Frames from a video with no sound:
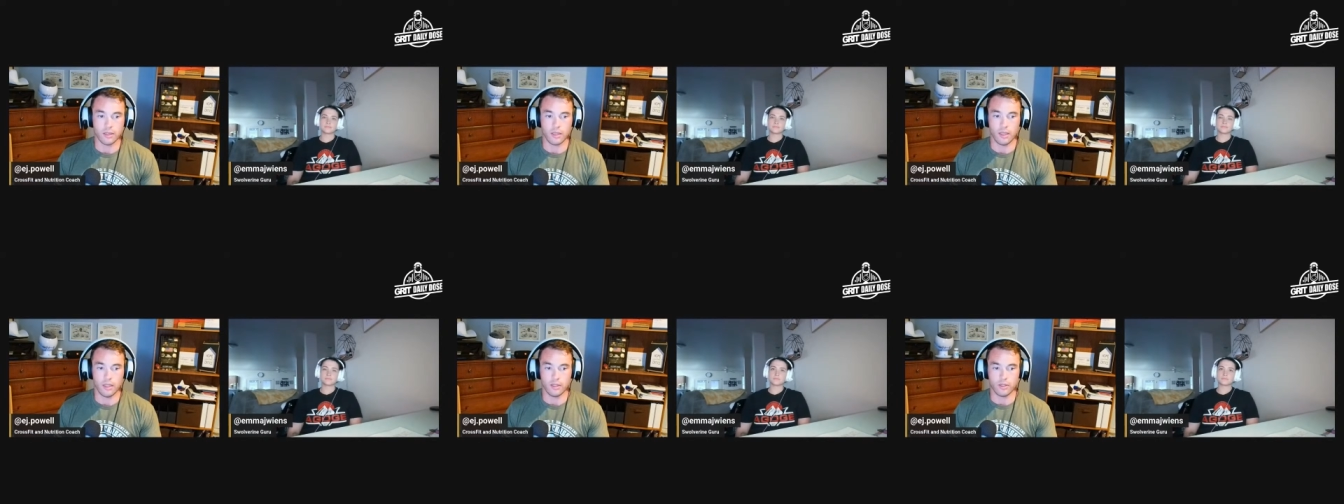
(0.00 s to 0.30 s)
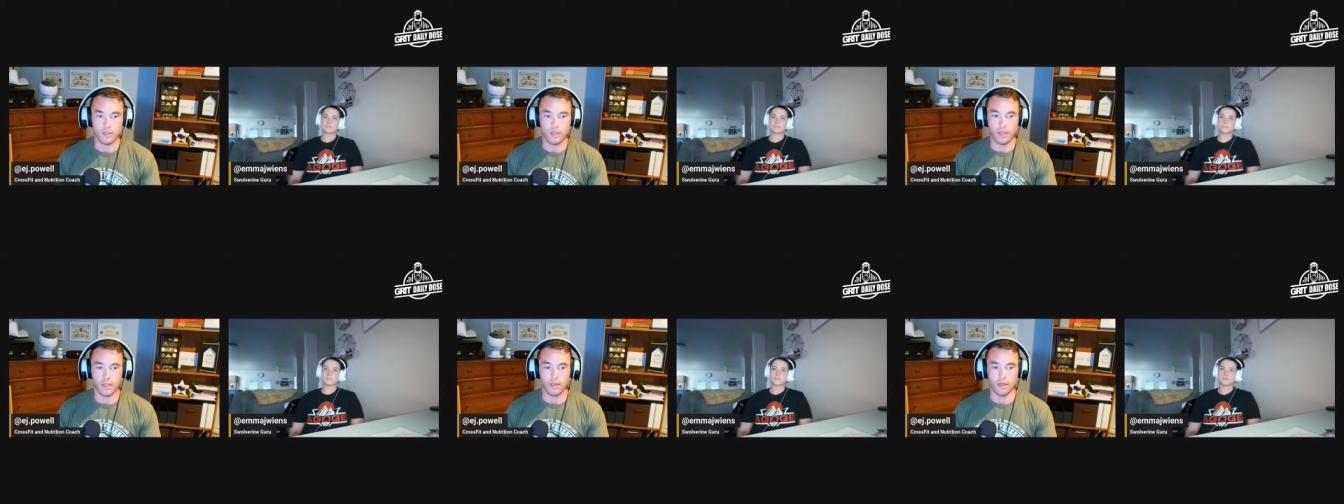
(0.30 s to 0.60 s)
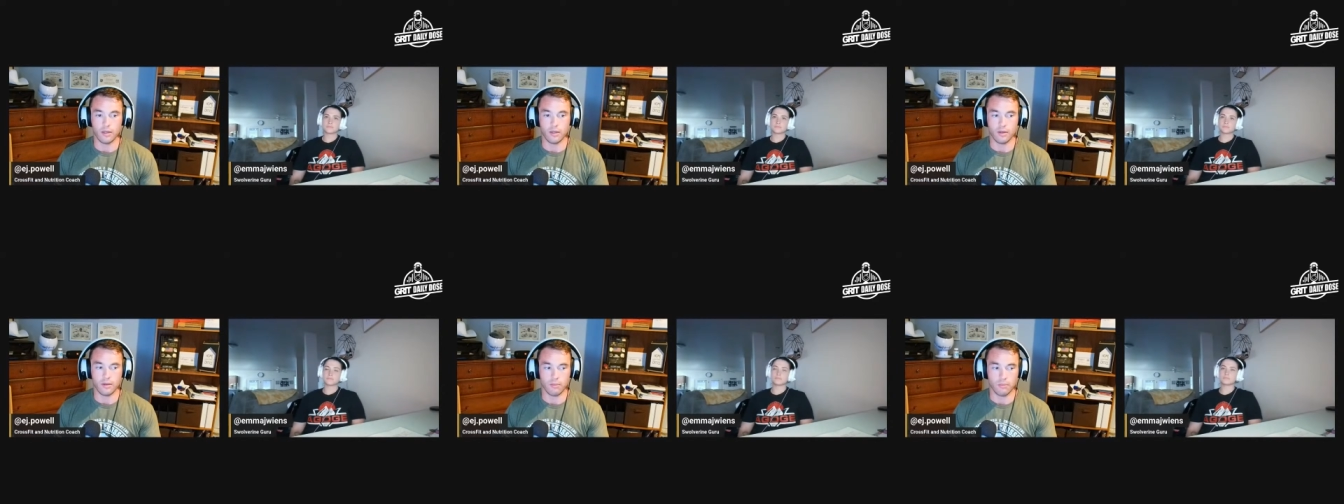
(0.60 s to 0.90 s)
It's that
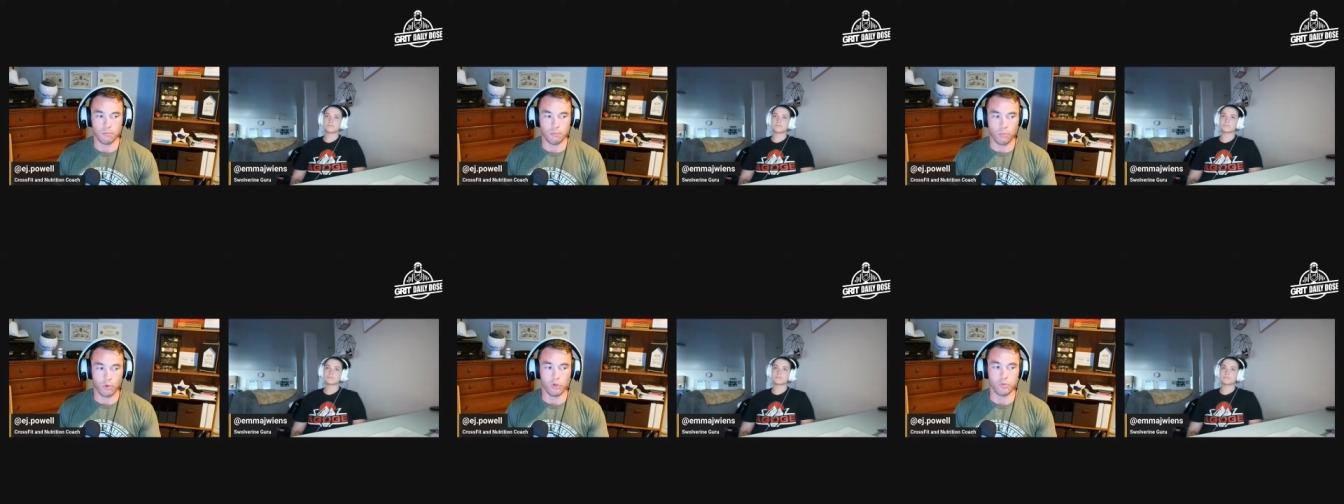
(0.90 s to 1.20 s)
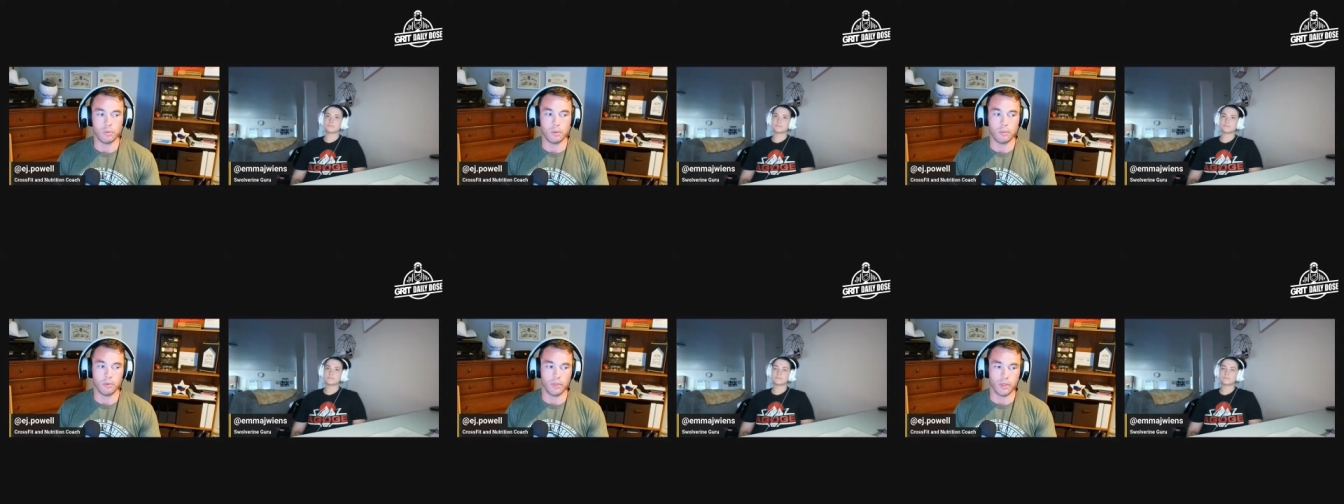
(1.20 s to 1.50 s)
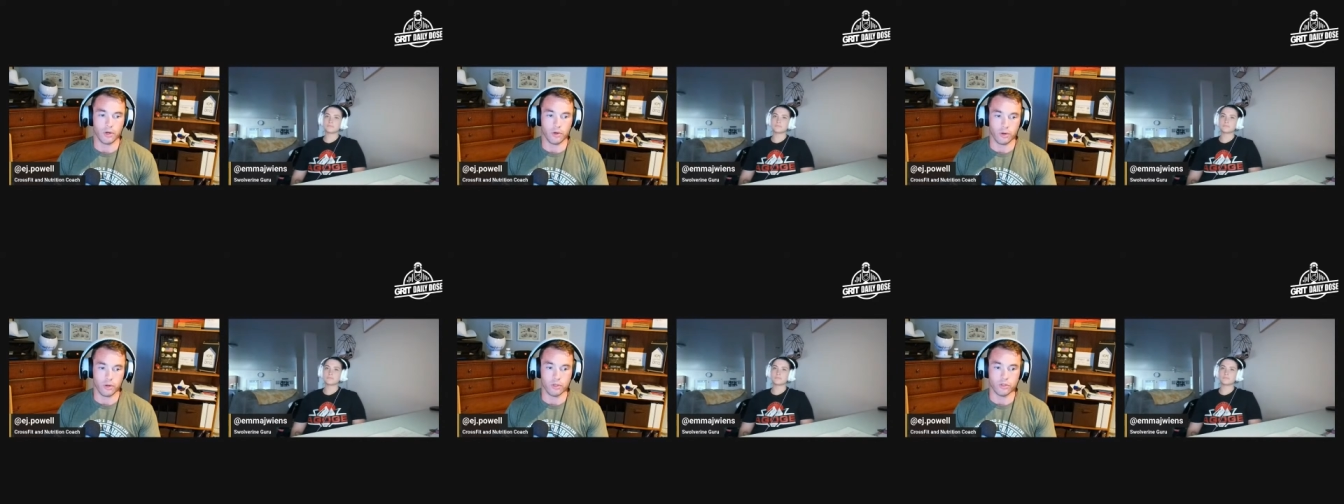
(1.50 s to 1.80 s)
most people that
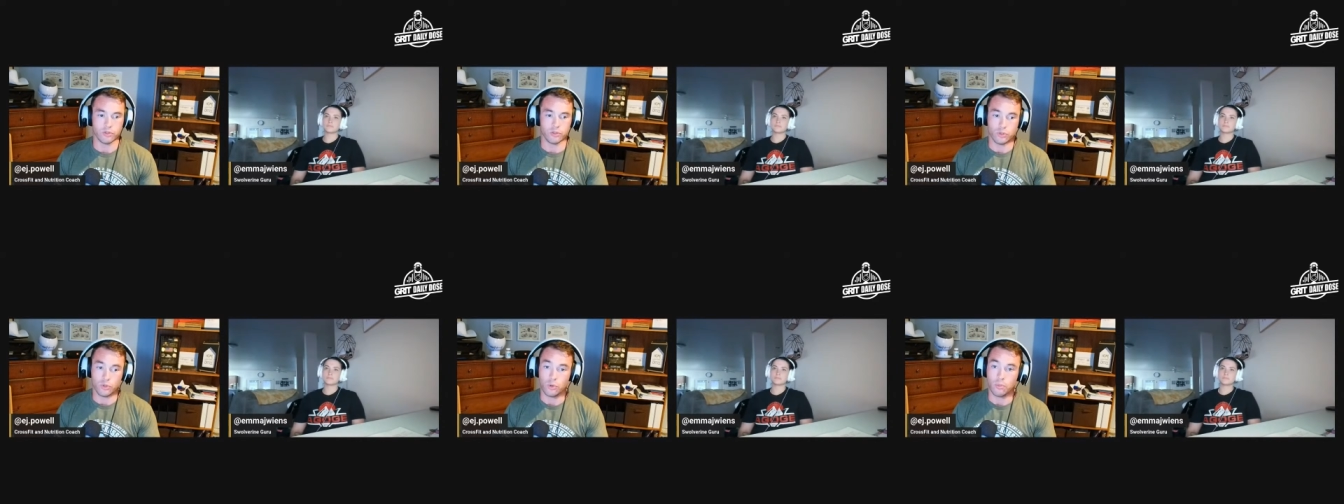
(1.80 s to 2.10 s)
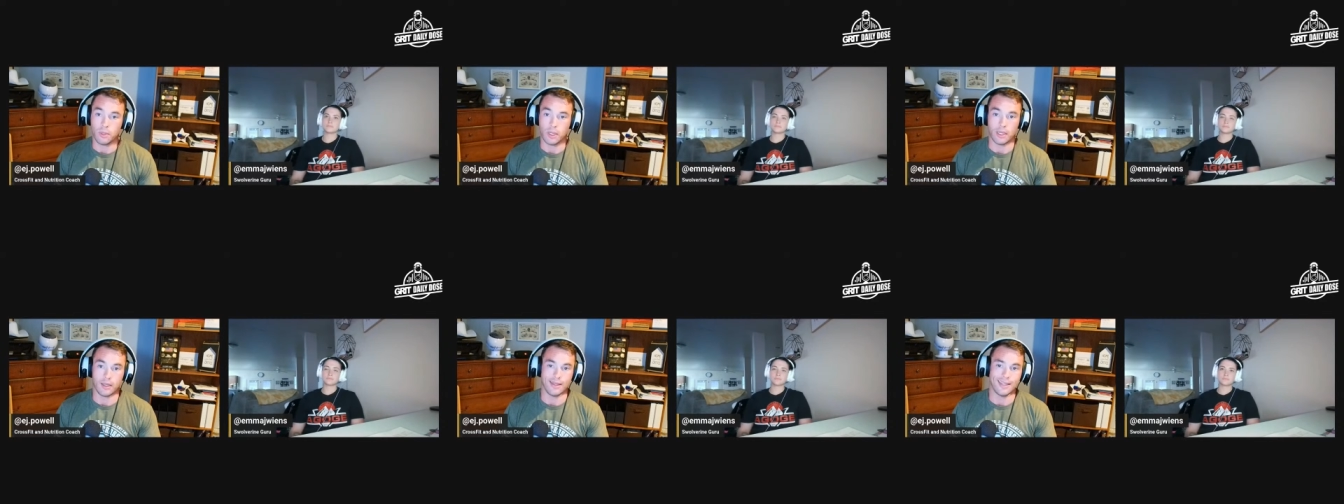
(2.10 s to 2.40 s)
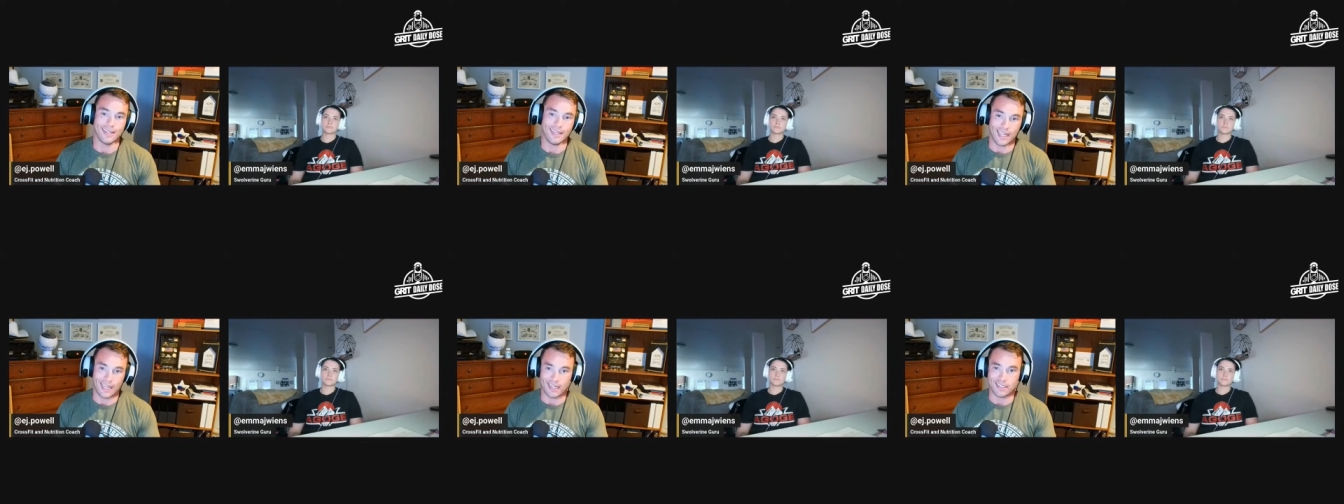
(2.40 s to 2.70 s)
are consuming
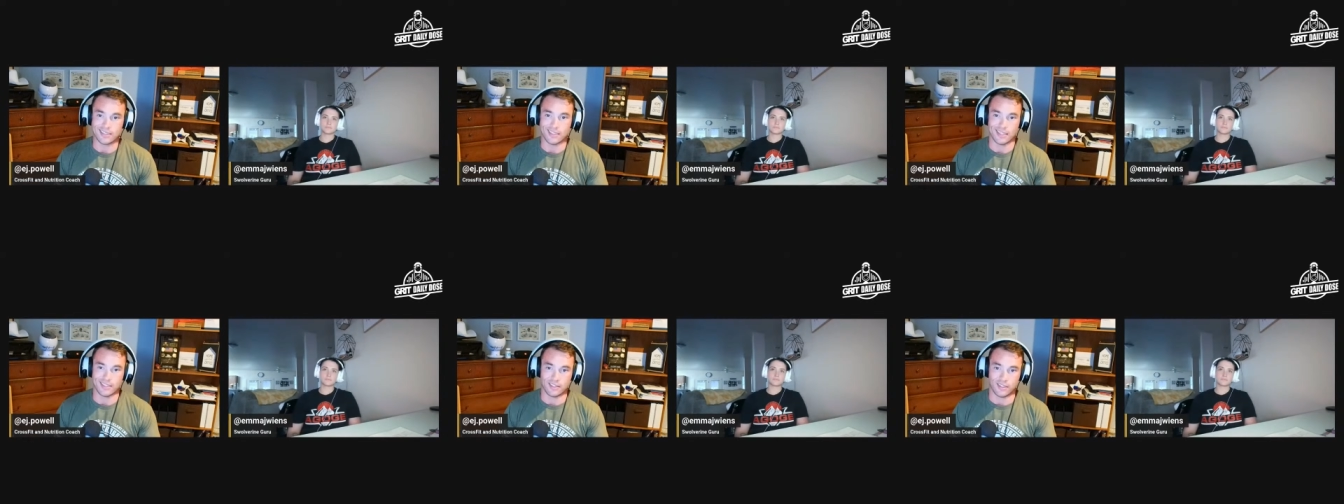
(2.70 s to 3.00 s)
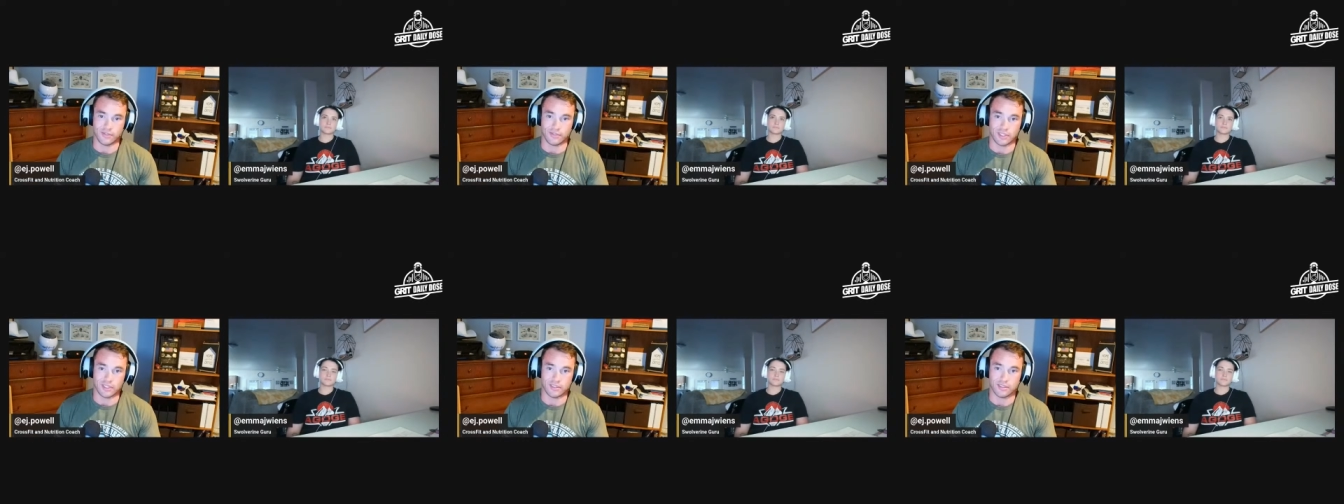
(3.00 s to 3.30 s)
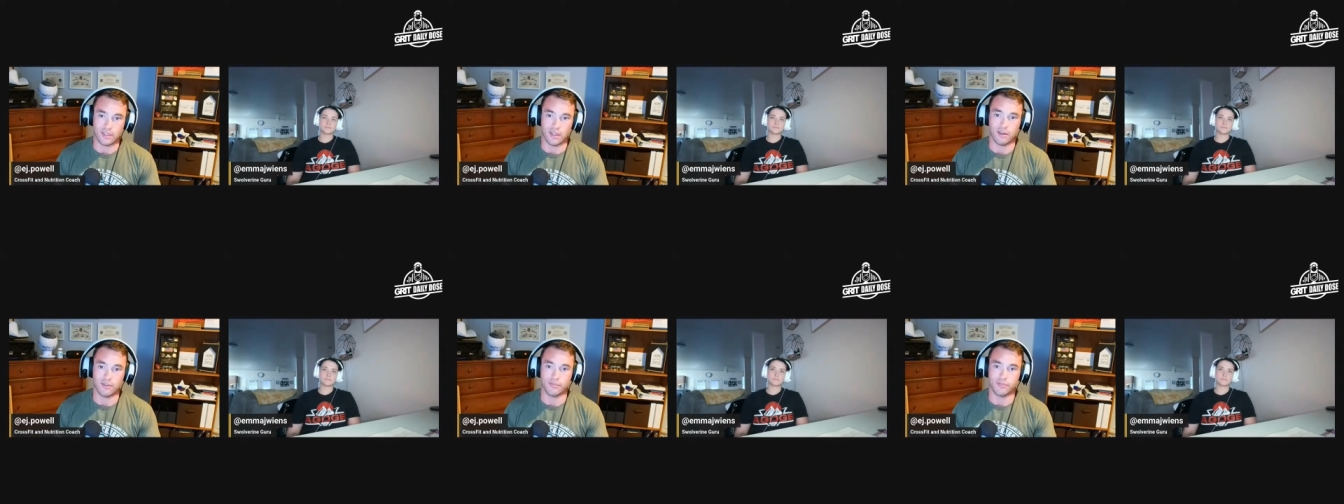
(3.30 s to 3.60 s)
in excess of this
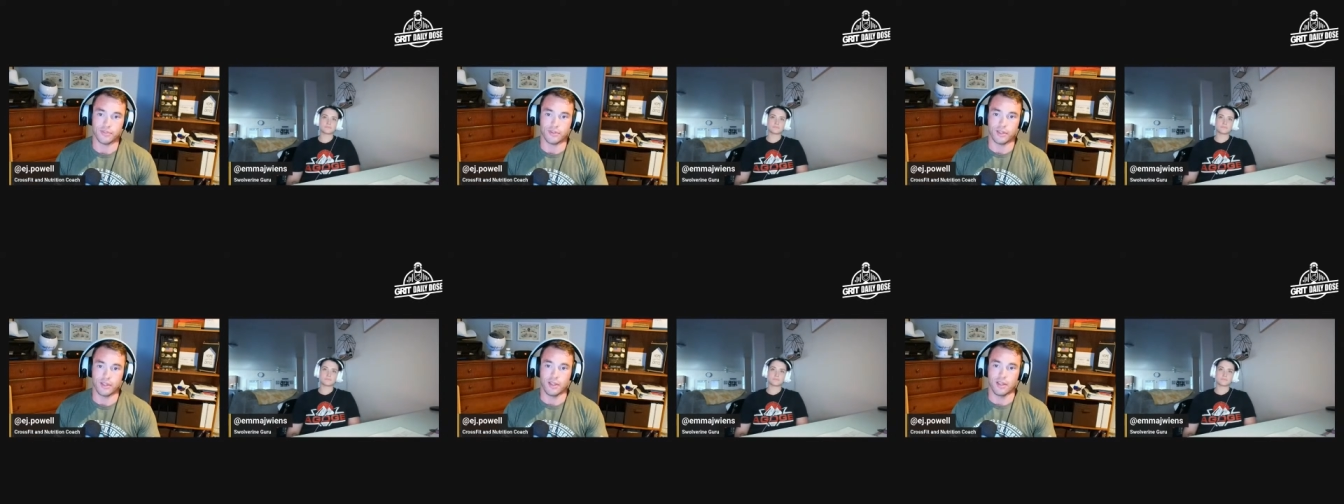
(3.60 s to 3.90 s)
stuff